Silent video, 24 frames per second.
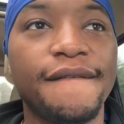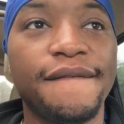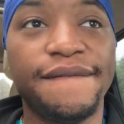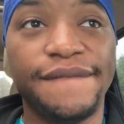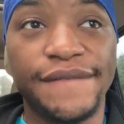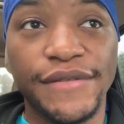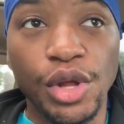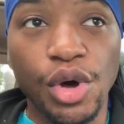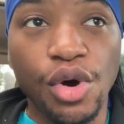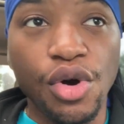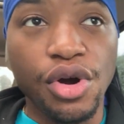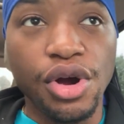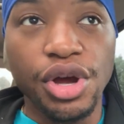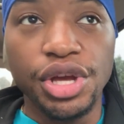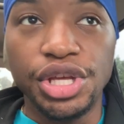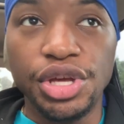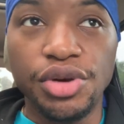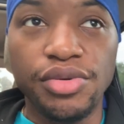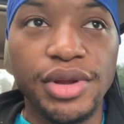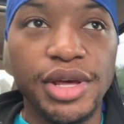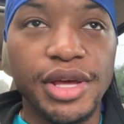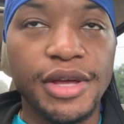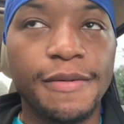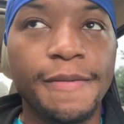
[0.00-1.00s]
floor or
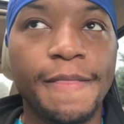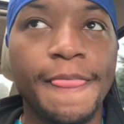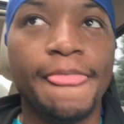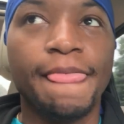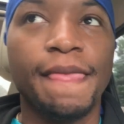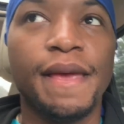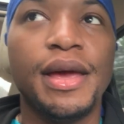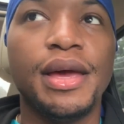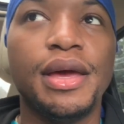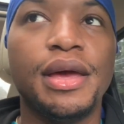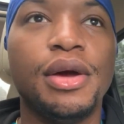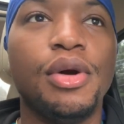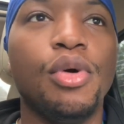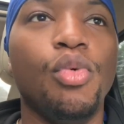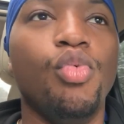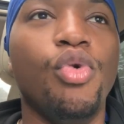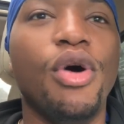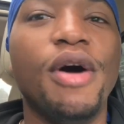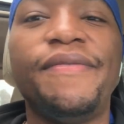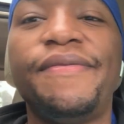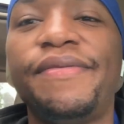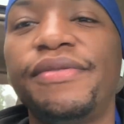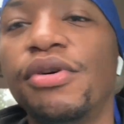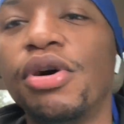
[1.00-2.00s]
unit.
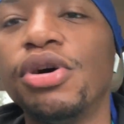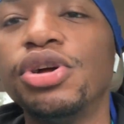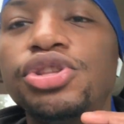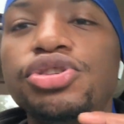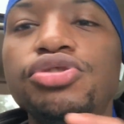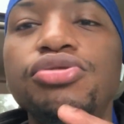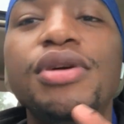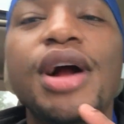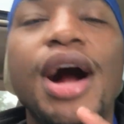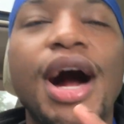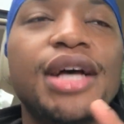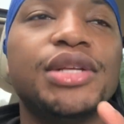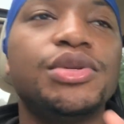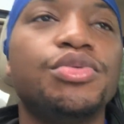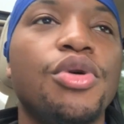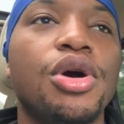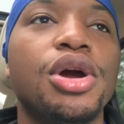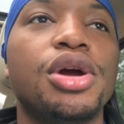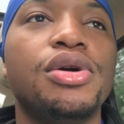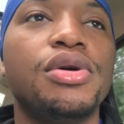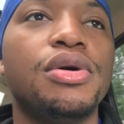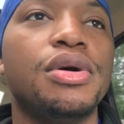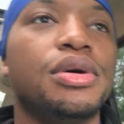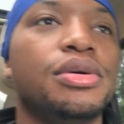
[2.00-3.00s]
What floor do you guys
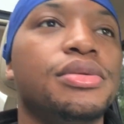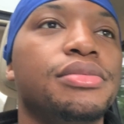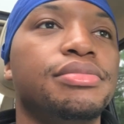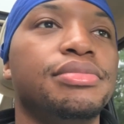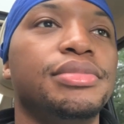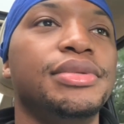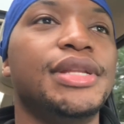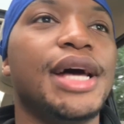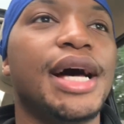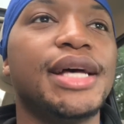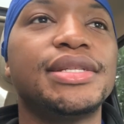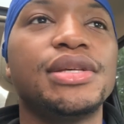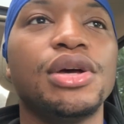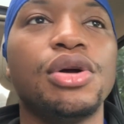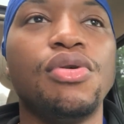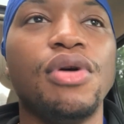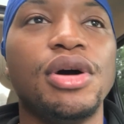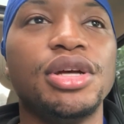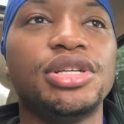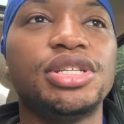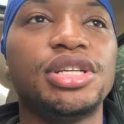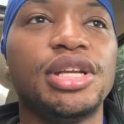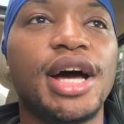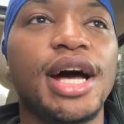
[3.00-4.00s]
work on? That's the
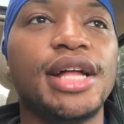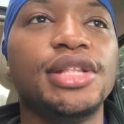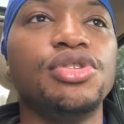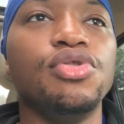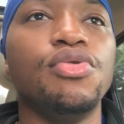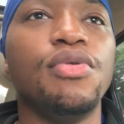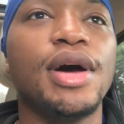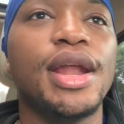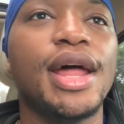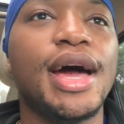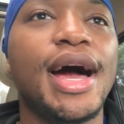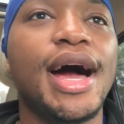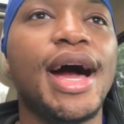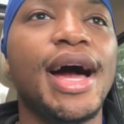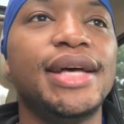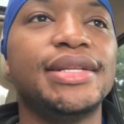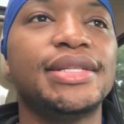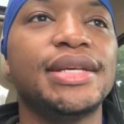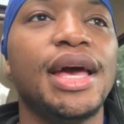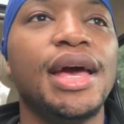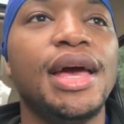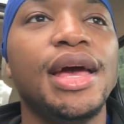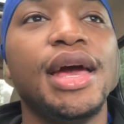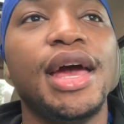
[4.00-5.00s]
question I do want to
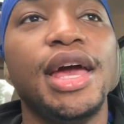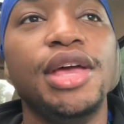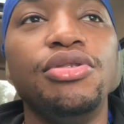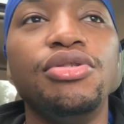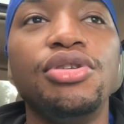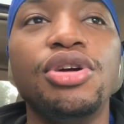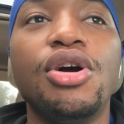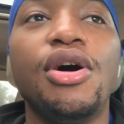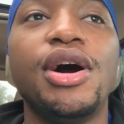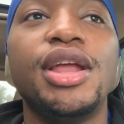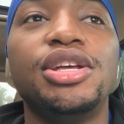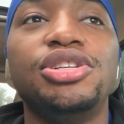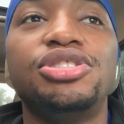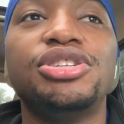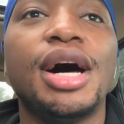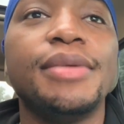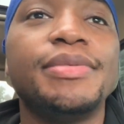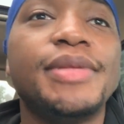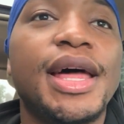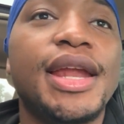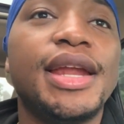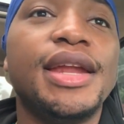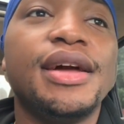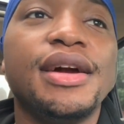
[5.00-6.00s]
ask. And you can go ahead and drop
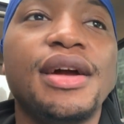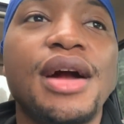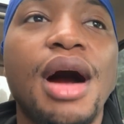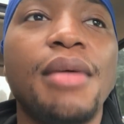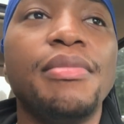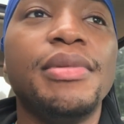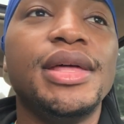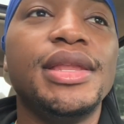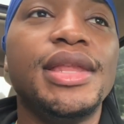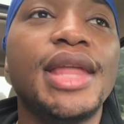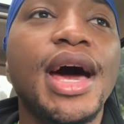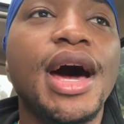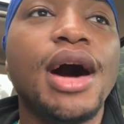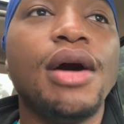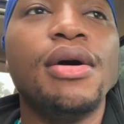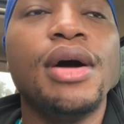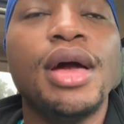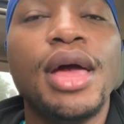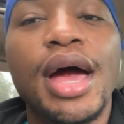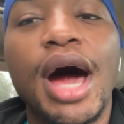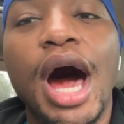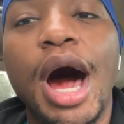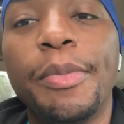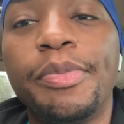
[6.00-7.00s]
that in the comment now.
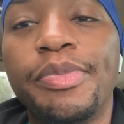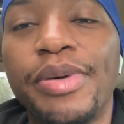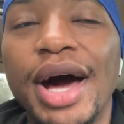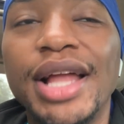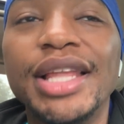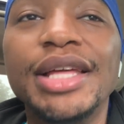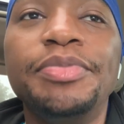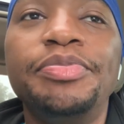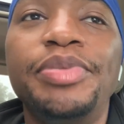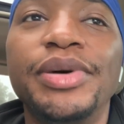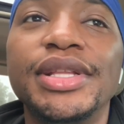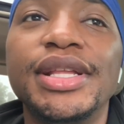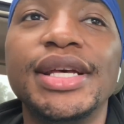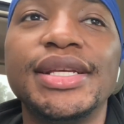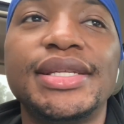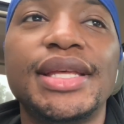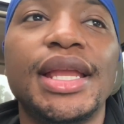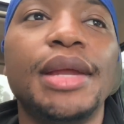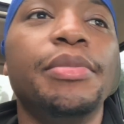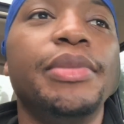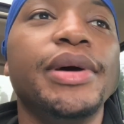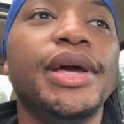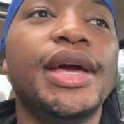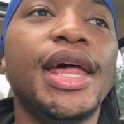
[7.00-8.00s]
I'll probably put this in
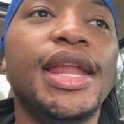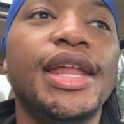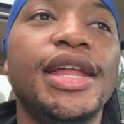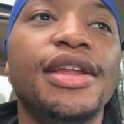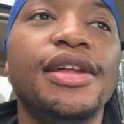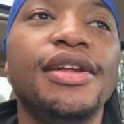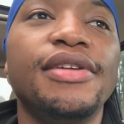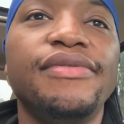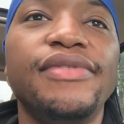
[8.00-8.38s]
the beginning of the